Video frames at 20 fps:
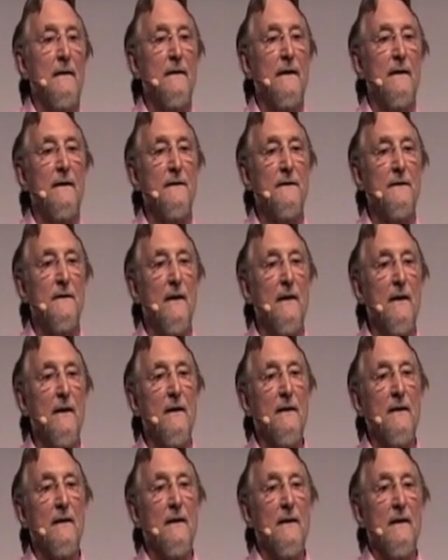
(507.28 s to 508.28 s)

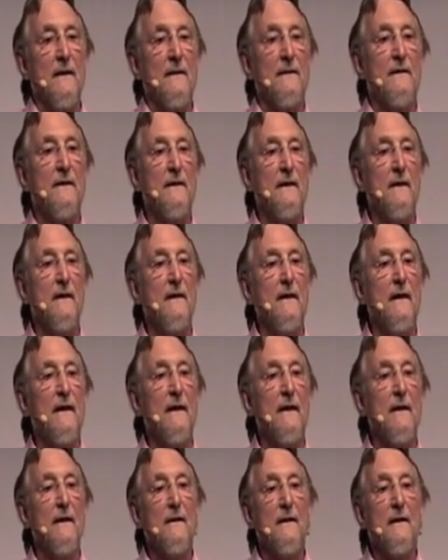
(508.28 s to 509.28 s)

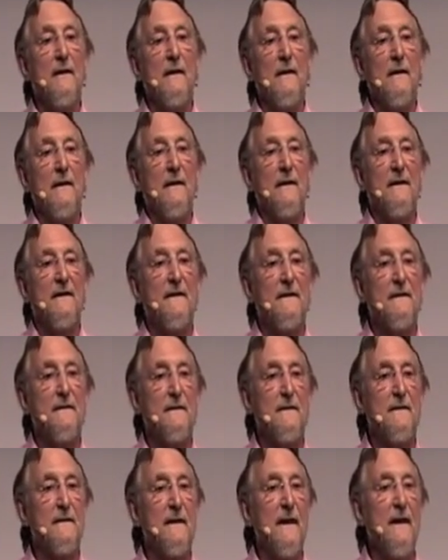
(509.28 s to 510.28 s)
that
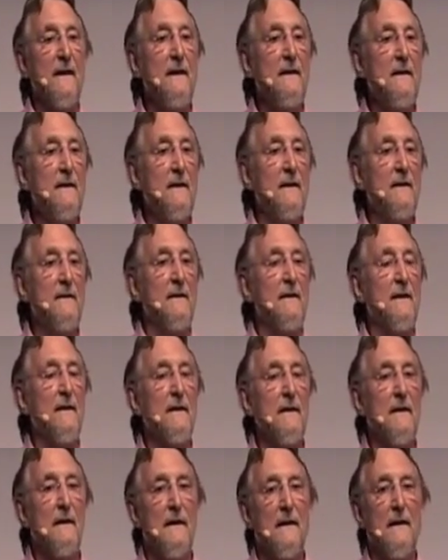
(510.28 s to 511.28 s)
gaining
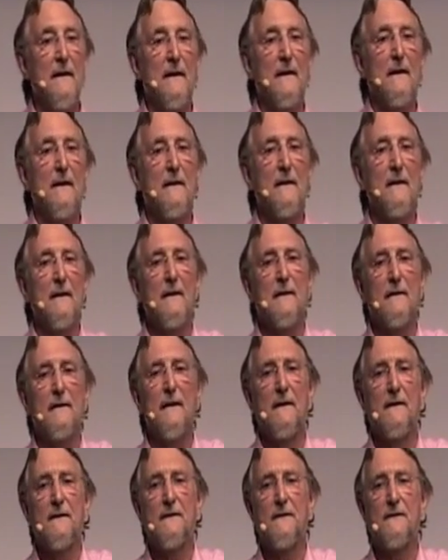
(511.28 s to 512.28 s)
a
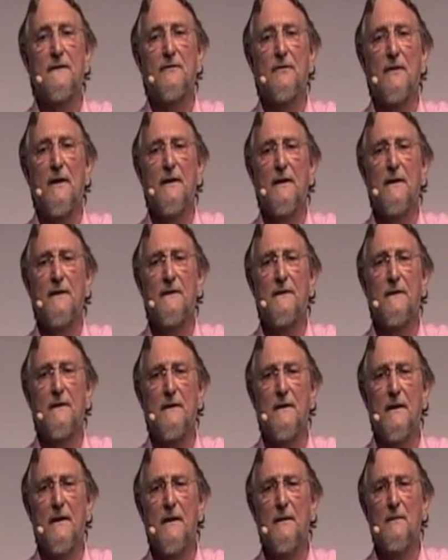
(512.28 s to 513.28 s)
nice phrase
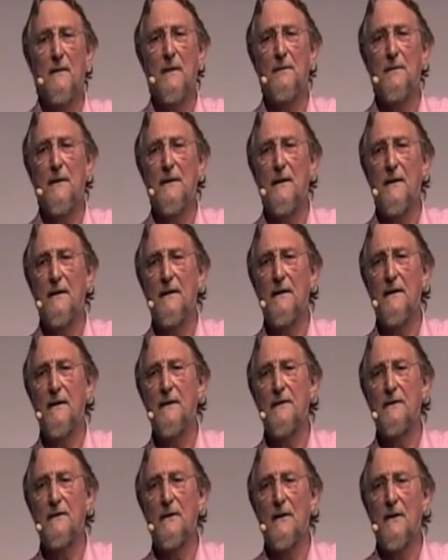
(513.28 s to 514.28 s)
that came up in
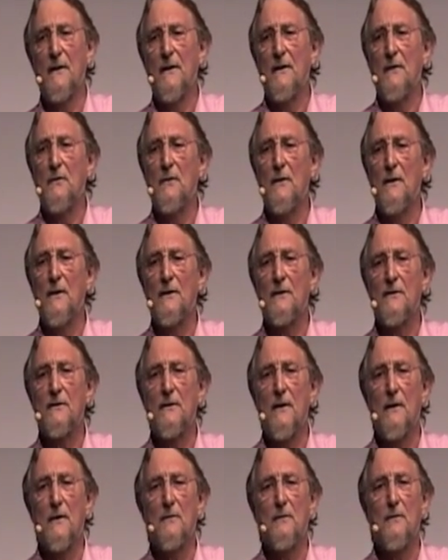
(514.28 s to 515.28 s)
Harleen's
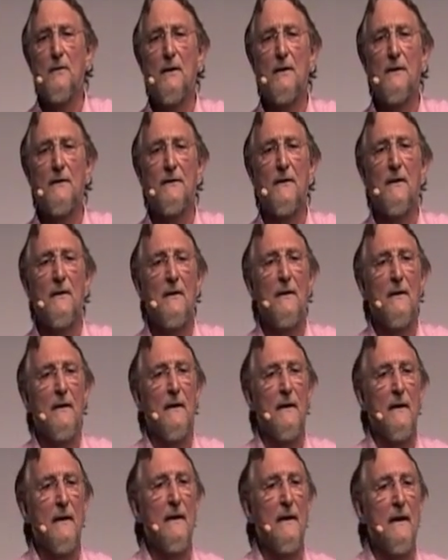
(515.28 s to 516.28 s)
workshop was
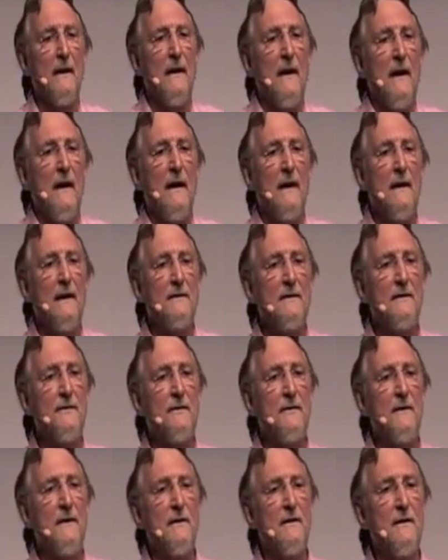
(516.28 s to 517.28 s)

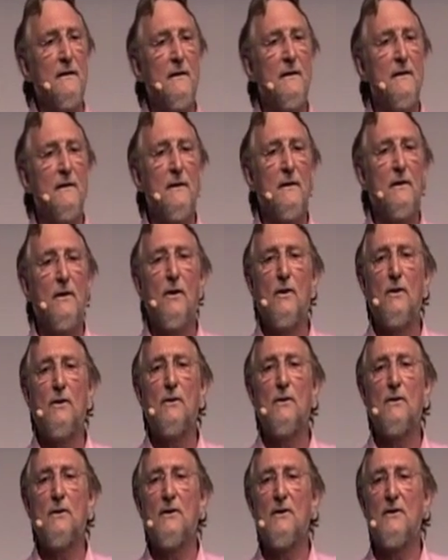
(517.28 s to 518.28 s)
answering to the
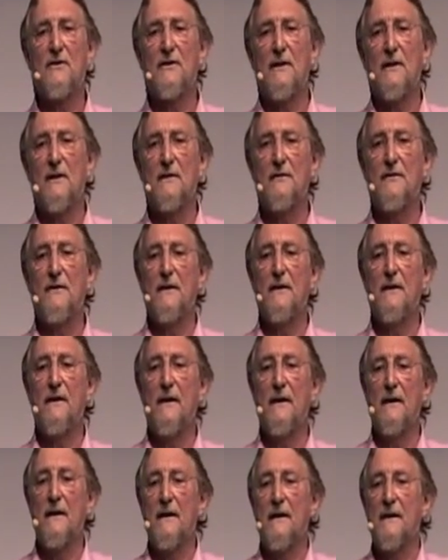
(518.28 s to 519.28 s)
calls of
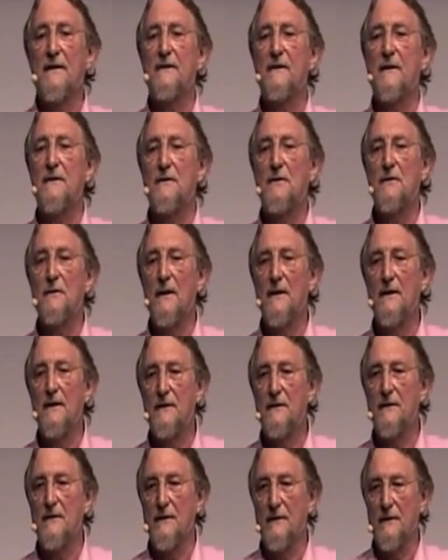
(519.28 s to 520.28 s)
the
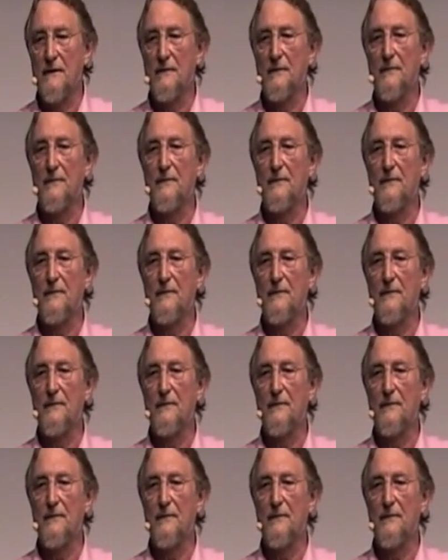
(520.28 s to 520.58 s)
situation,